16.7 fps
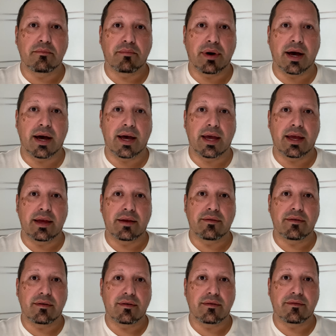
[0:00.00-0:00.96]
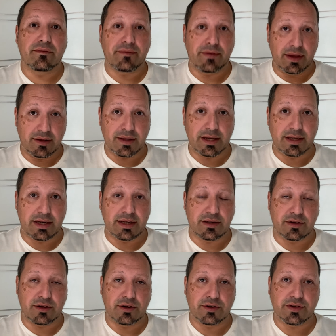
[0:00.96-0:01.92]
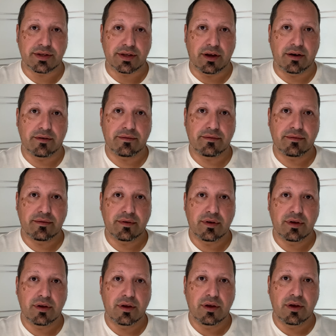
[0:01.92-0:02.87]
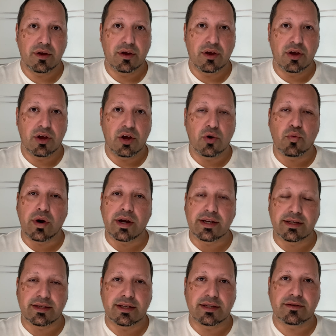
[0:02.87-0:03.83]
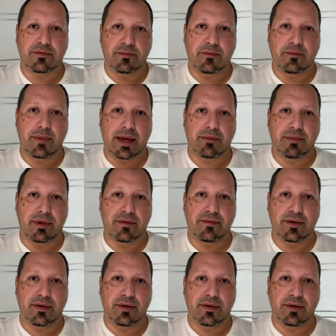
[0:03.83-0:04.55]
by feeling into yourself why does this make me